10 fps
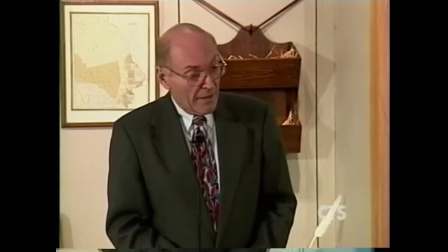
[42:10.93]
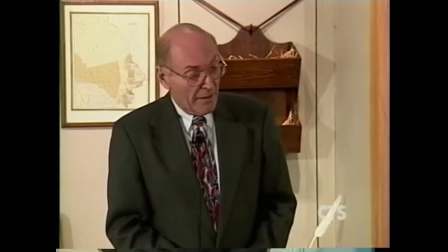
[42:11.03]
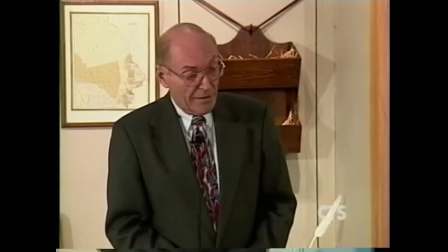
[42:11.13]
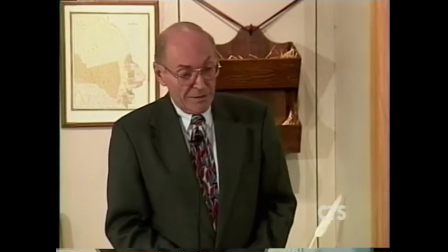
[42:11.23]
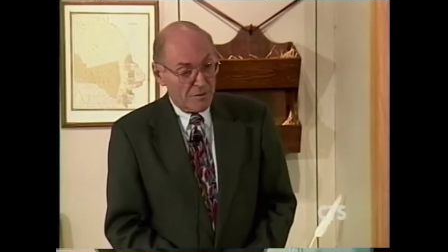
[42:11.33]

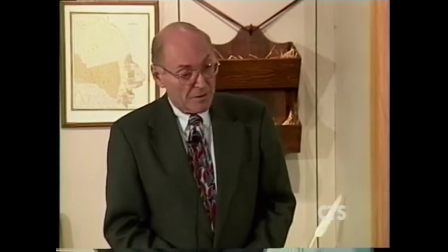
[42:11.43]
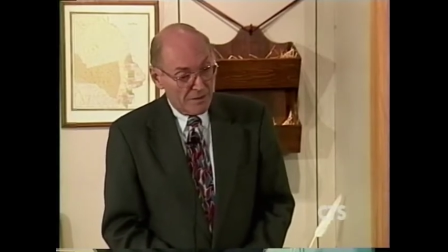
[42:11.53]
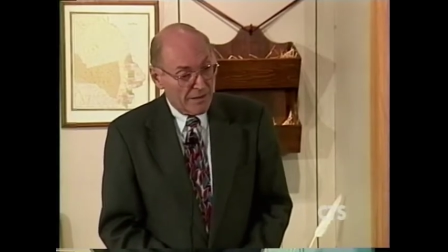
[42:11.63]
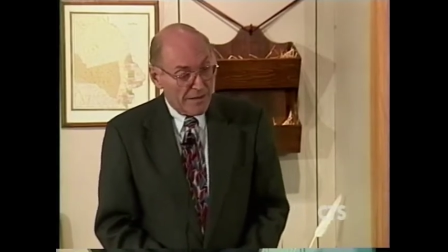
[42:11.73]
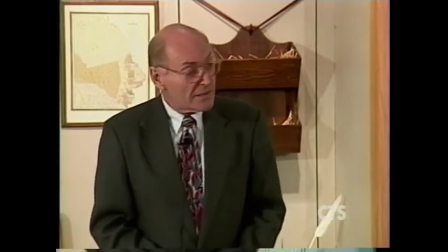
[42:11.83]
Uh,
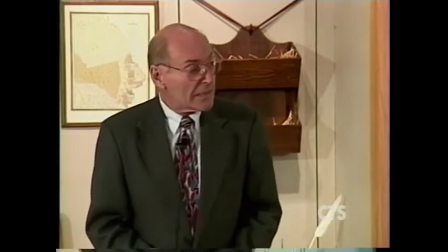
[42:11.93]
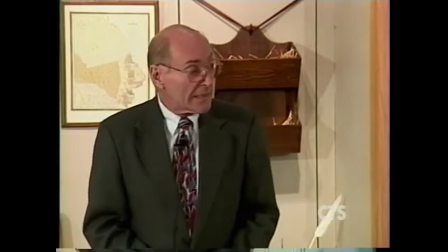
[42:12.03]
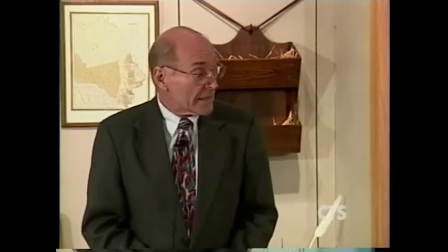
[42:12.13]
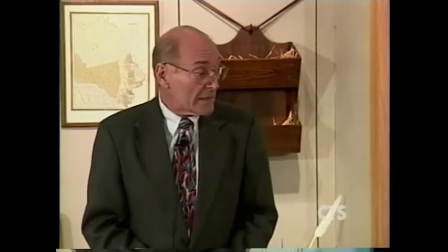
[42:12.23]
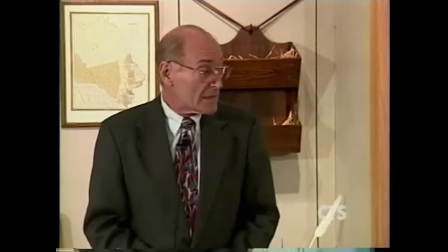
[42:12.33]
in the
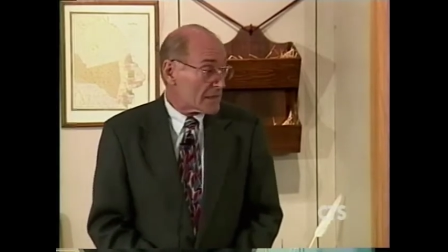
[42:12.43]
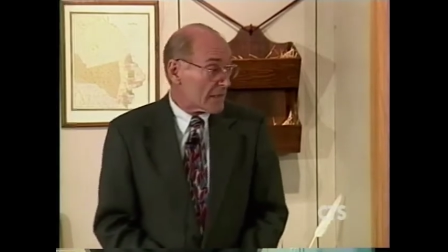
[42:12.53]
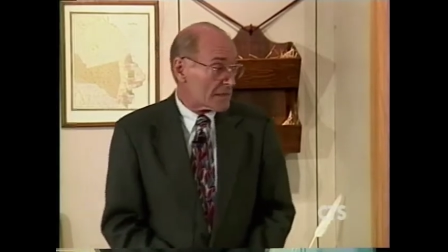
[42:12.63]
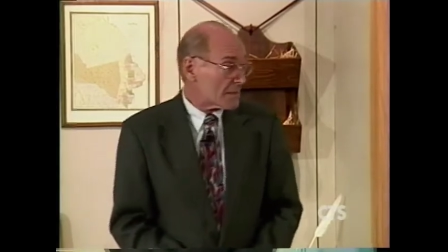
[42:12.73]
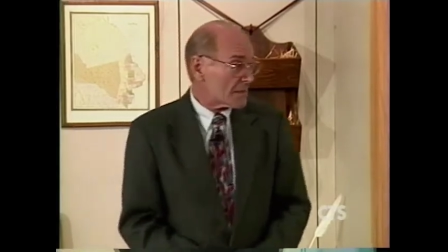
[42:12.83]
1890
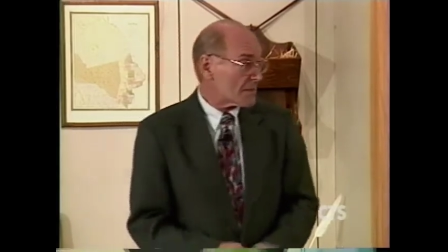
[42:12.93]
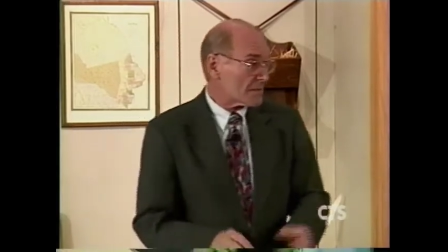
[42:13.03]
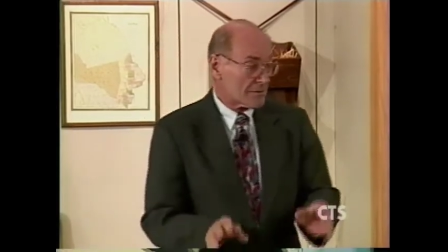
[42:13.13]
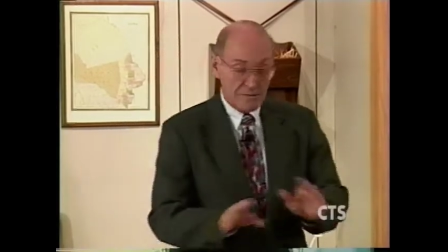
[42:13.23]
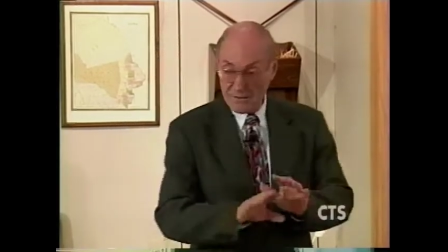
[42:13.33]

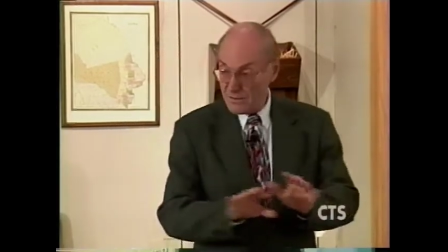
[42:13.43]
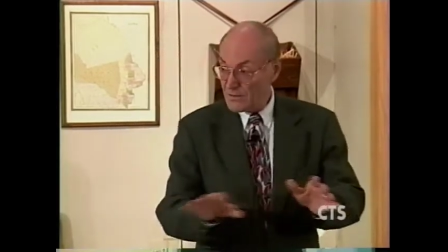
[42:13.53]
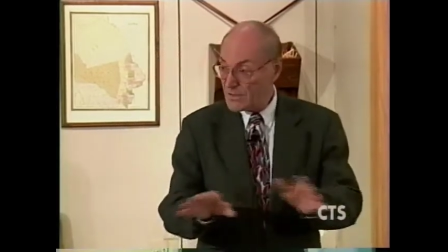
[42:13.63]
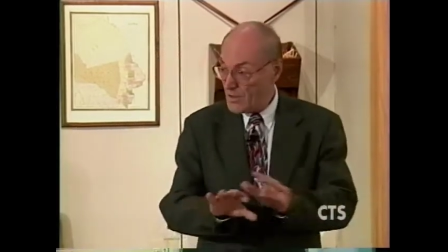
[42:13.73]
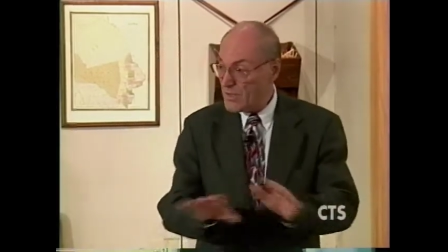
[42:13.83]
census, there
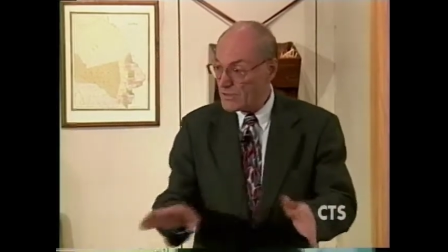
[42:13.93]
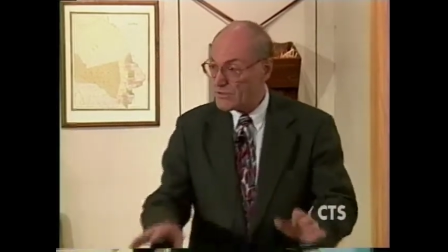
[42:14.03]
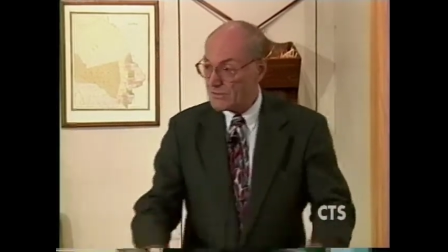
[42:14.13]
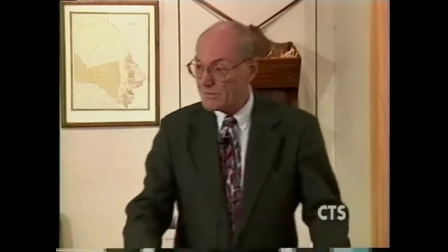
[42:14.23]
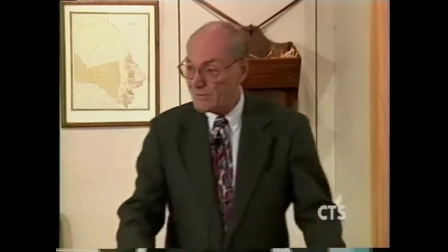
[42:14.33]
was no
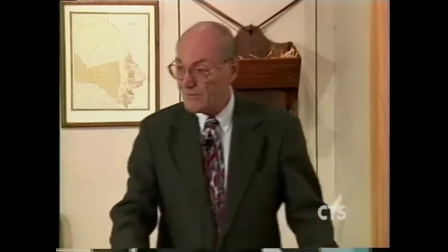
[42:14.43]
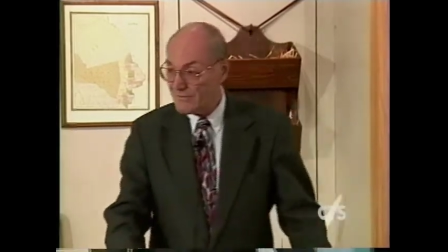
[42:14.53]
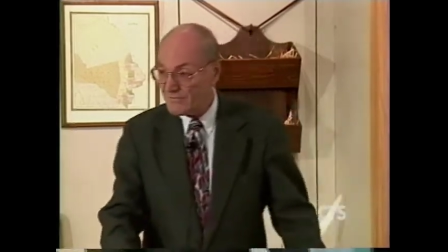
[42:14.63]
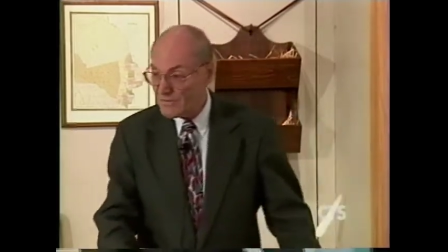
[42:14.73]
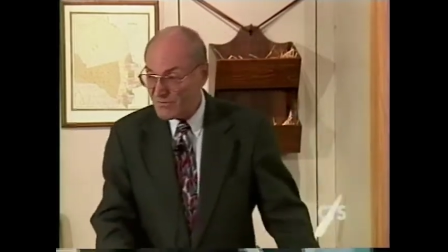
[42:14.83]
mention
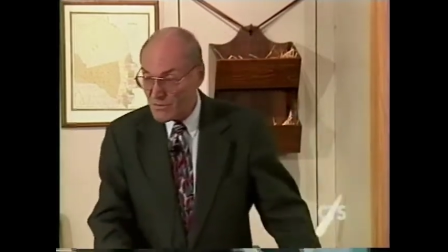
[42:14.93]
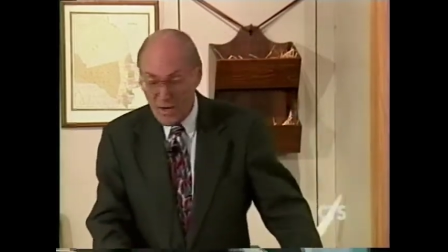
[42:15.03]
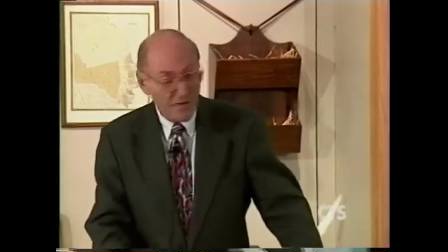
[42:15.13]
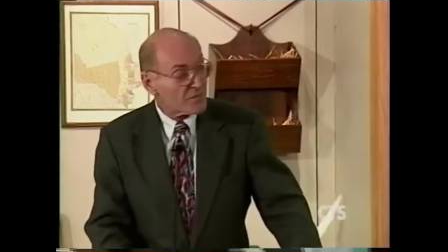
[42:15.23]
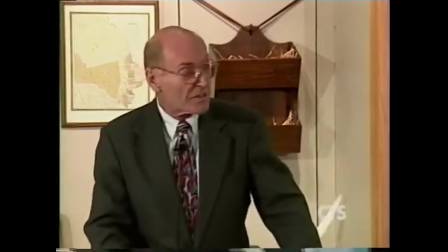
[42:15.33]
of, of the
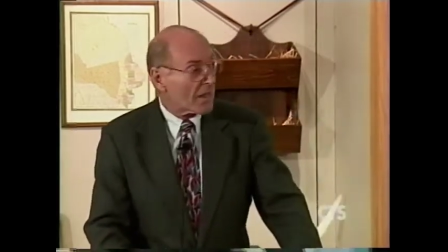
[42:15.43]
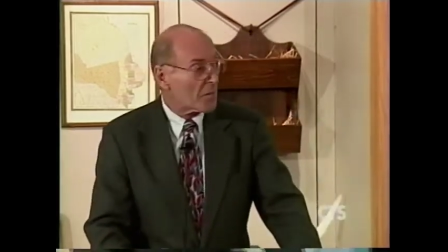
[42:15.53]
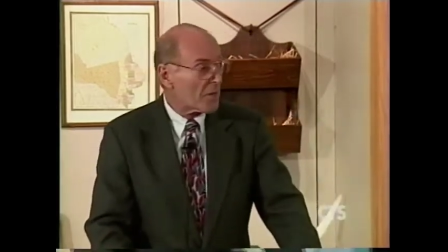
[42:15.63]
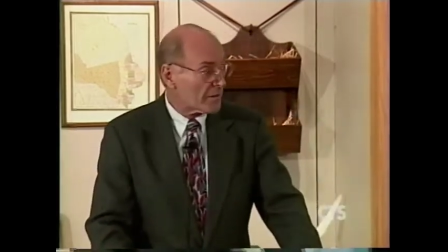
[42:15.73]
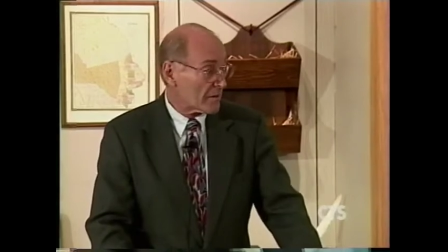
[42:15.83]
wife's
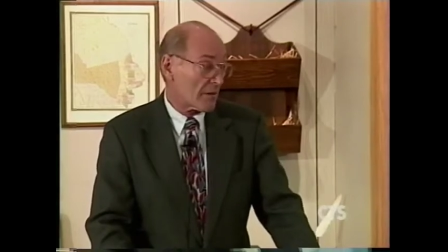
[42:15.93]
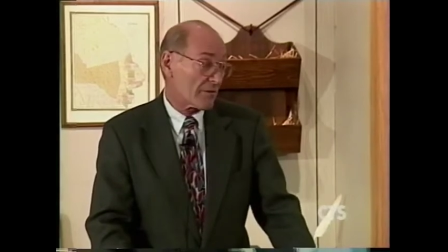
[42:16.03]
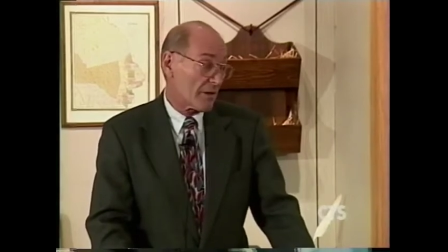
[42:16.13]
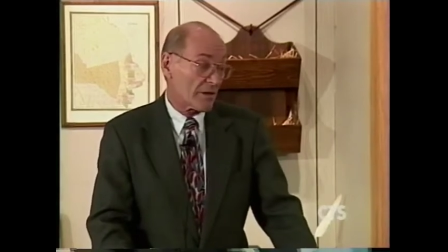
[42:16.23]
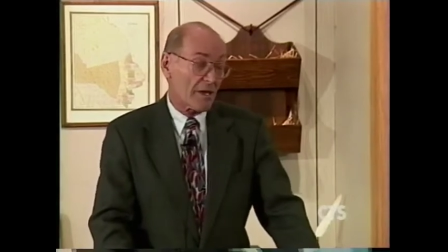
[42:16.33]
name. I, I,
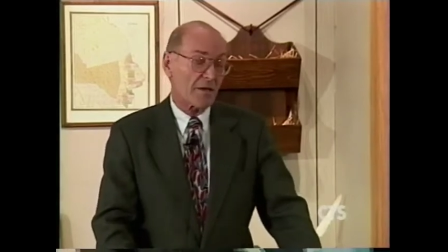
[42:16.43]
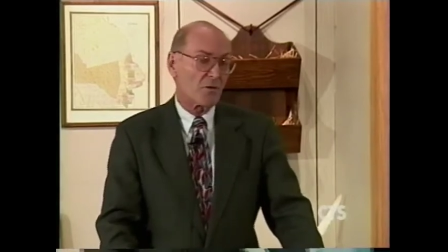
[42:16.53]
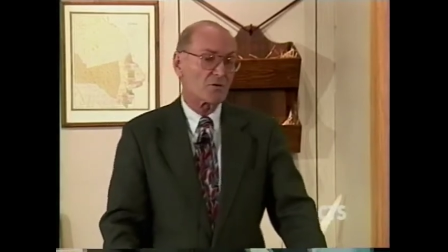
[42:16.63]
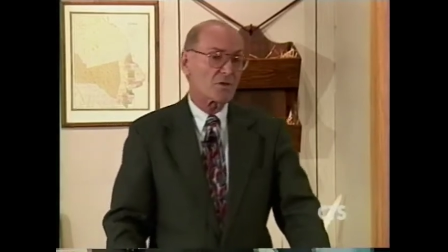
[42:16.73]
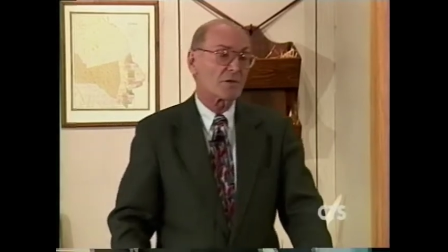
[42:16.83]
they had
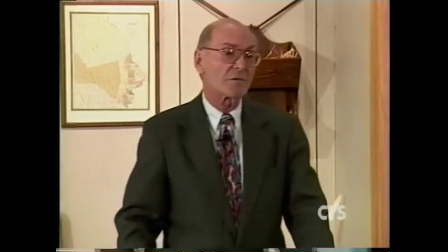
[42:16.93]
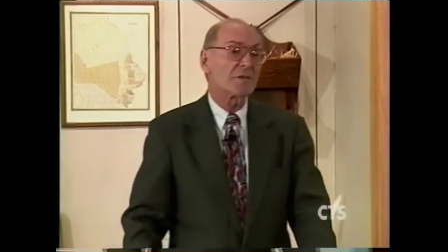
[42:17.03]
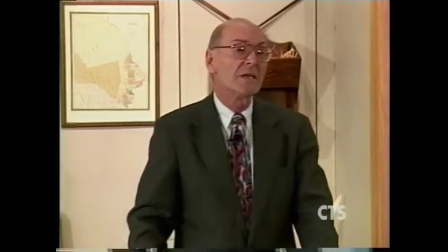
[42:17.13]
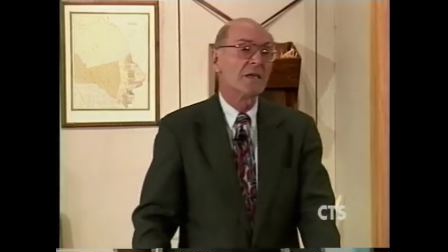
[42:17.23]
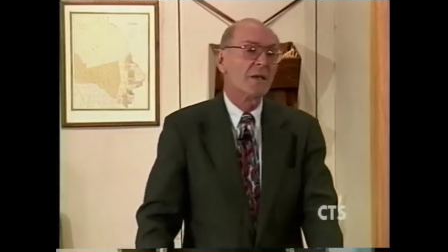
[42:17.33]
no
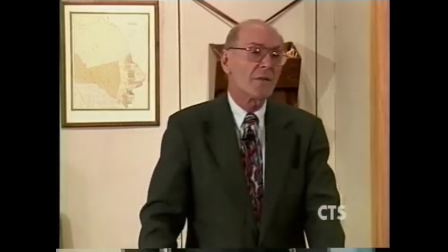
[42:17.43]
children.